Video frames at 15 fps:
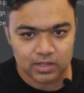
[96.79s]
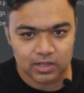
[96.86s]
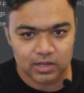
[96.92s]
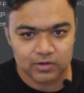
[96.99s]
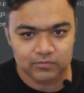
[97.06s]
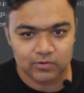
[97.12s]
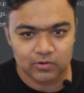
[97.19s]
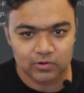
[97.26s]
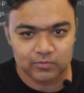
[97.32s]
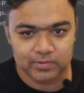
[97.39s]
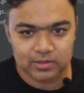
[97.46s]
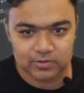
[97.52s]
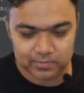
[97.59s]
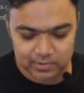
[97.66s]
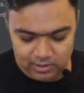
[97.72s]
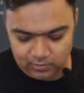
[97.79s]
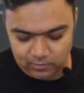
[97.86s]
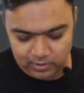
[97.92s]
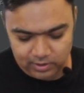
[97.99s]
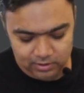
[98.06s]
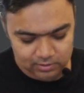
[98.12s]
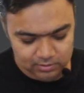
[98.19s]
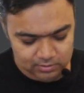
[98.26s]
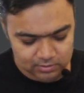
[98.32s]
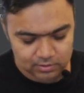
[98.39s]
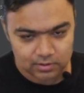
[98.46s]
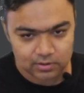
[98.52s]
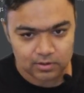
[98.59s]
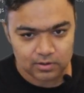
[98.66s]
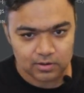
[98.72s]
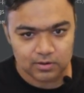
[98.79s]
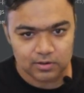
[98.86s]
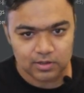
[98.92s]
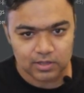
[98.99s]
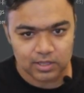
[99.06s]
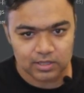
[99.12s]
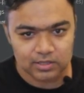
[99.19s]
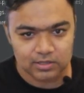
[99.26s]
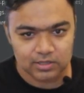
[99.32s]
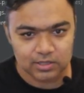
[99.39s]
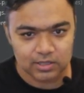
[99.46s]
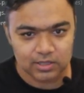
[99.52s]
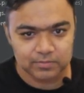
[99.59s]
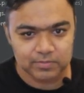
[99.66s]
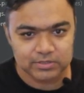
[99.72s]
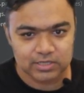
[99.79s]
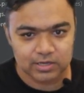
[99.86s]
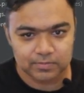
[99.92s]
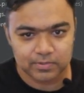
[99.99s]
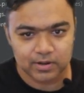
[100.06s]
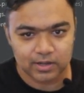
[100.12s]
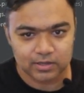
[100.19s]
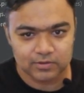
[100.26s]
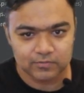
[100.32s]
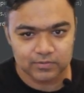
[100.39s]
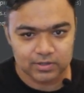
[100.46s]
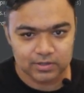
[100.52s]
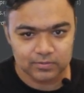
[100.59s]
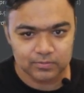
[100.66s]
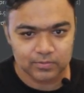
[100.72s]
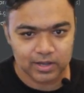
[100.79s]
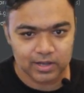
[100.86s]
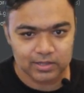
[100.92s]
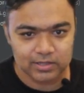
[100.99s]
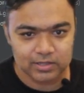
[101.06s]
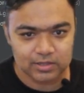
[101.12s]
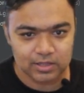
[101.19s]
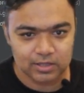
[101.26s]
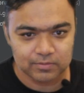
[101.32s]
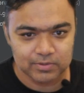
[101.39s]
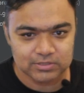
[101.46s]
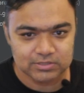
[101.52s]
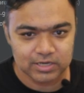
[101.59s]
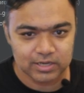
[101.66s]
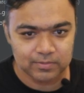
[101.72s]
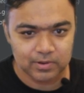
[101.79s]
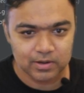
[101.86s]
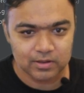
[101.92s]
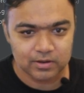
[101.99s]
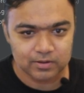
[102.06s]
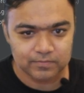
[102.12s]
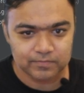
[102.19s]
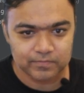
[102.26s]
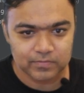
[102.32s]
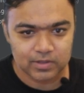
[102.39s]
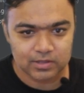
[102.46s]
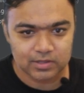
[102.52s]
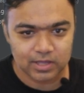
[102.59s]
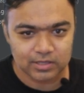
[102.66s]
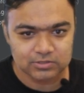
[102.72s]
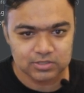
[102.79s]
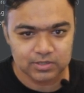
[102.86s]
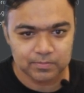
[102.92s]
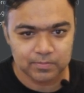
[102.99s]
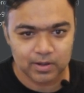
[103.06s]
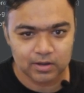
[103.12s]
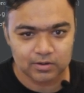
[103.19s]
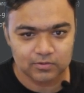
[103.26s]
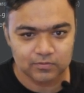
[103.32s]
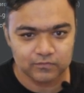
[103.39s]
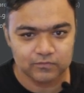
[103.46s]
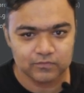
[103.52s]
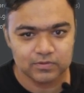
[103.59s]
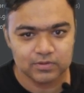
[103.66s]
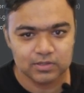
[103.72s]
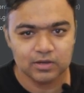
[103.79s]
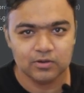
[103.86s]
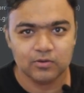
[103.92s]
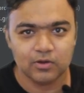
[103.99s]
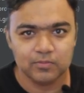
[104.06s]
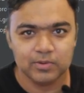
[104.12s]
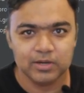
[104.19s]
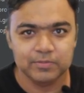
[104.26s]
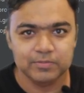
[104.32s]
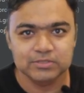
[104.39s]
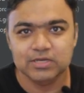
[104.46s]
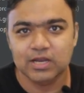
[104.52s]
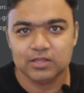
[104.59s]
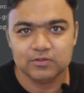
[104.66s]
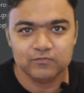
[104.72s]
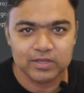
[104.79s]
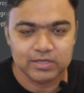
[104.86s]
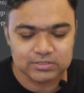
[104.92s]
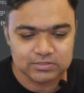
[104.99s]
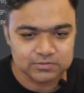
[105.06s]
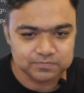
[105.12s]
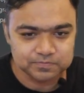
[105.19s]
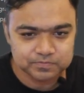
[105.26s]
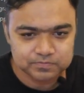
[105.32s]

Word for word: it will always be required in the image helper activity, while this image labeler is actually part of the normal image classification.